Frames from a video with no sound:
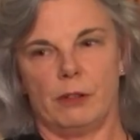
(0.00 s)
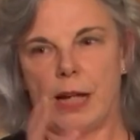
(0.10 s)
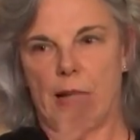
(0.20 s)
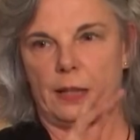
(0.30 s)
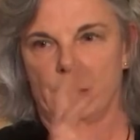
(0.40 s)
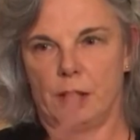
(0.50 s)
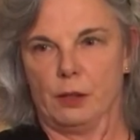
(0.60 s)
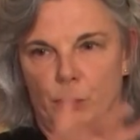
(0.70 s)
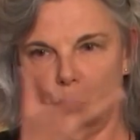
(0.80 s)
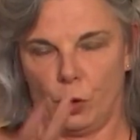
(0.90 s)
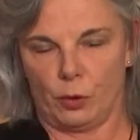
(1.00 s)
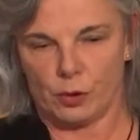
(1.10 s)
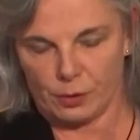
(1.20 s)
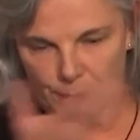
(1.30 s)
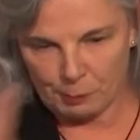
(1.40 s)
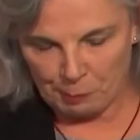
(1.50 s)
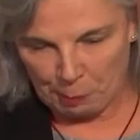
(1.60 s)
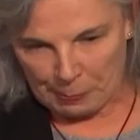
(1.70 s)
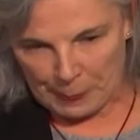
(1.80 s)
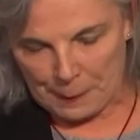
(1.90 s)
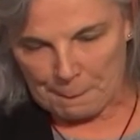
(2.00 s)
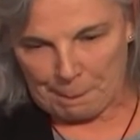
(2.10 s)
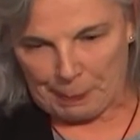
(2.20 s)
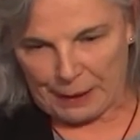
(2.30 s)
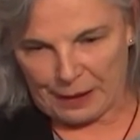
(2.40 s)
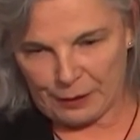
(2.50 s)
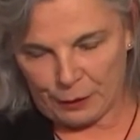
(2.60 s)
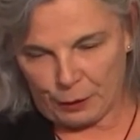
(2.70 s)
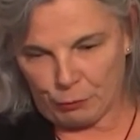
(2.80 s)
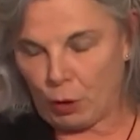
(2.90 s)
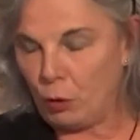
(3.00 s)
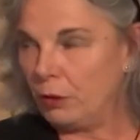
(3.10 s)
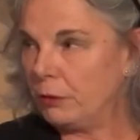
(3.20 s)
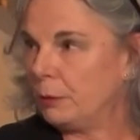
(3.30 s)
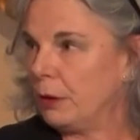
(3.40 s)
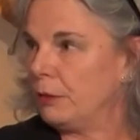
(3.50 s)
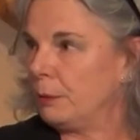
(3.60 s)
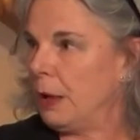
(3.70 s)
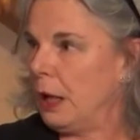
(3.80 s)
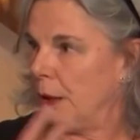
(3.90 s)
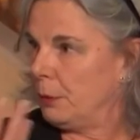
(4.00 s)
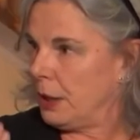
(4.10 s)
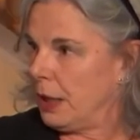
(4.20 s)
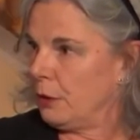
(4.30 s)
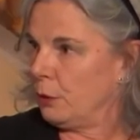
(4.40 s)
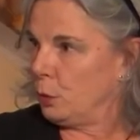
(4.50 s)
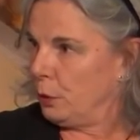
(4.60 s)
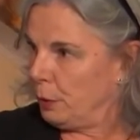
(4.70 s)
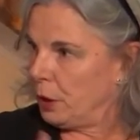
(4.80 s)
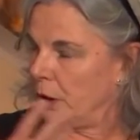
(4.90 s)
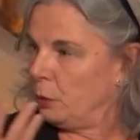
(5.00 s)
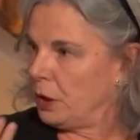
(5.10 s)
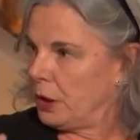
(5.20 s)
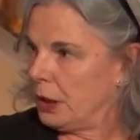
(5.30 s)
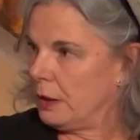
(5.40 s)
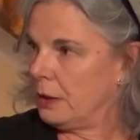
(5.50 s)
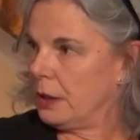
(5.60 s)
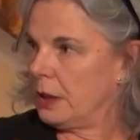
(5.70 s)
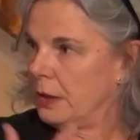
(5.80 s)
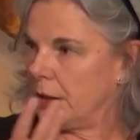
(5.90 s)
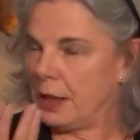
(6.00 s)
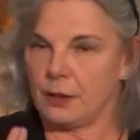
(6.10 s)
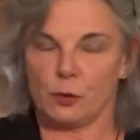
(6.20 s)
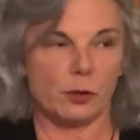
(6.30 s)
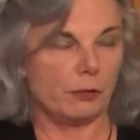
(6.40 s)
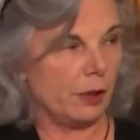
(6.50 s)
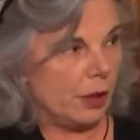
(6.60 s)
the reality of what the role of a Parliament House would be, which is that sort of